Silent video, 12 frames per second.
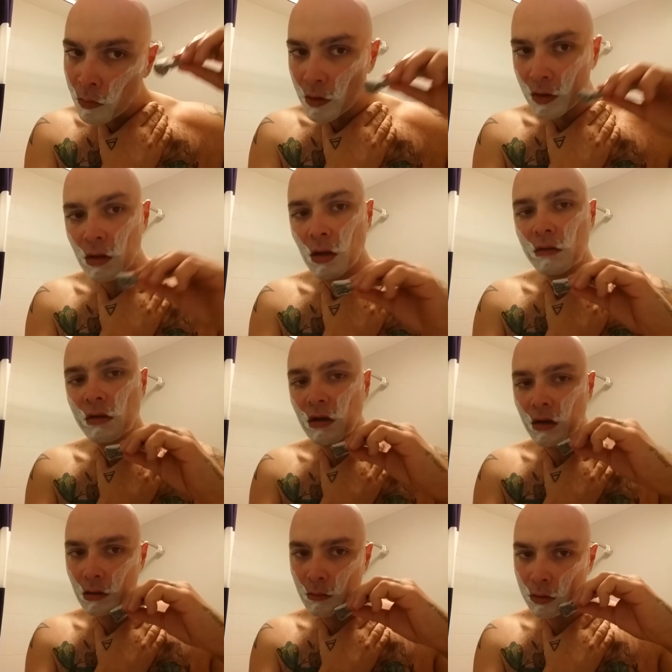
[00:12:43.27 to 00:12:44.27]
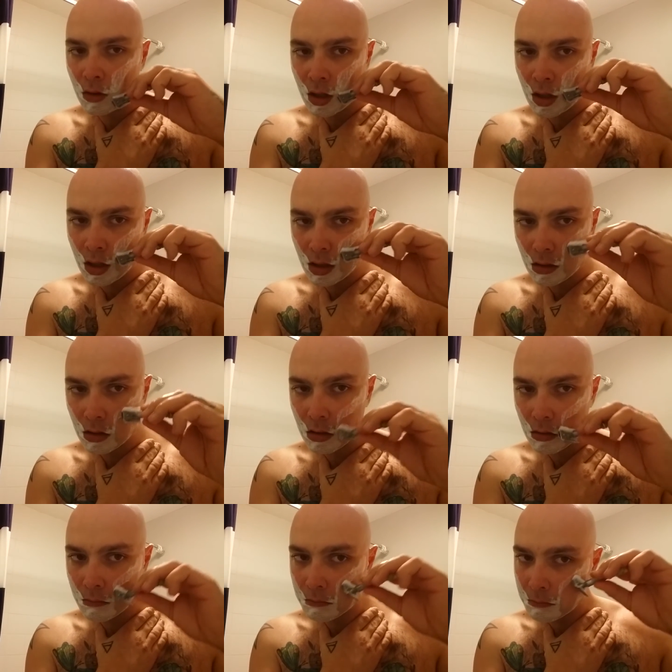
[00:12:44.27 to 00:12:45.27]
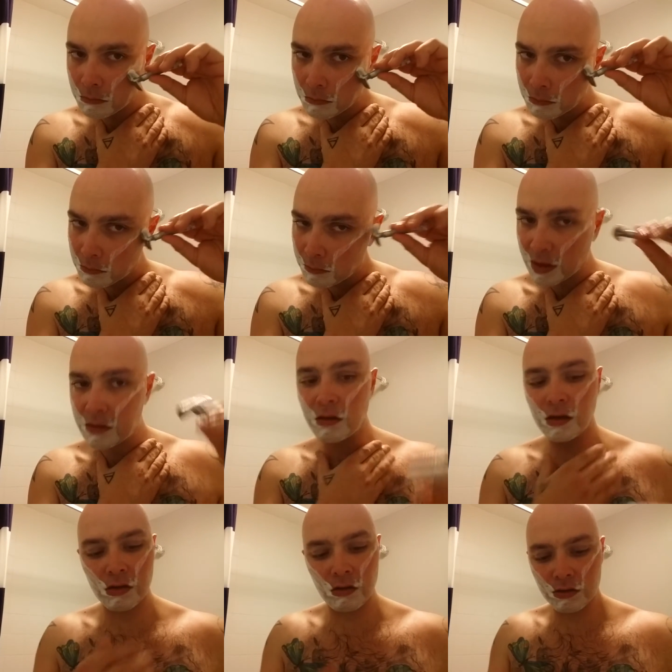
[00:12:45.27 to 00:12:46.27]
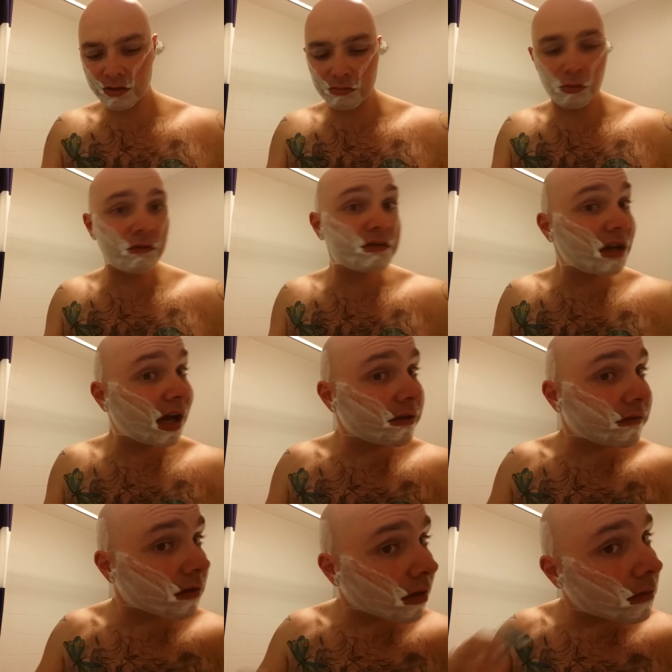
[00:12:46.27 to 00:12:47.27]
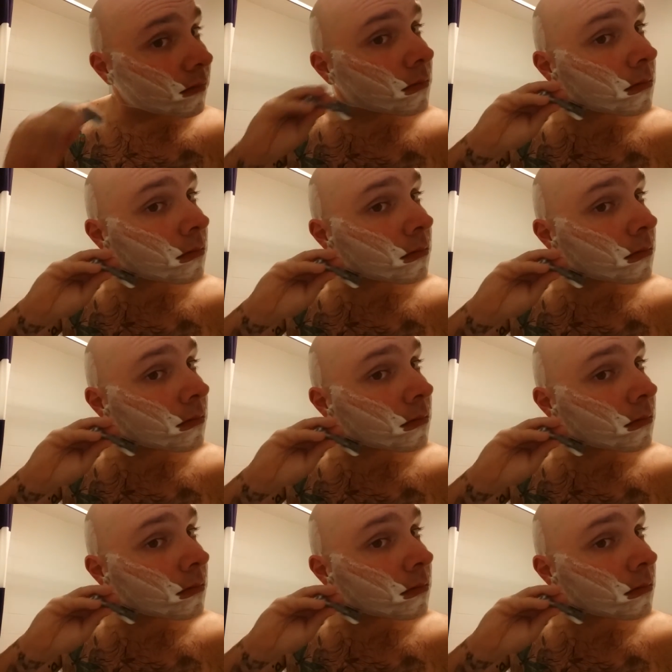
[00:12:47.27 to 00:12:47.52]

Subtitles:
there's no tugging or pulling, it's basically a nice smooth shave. So,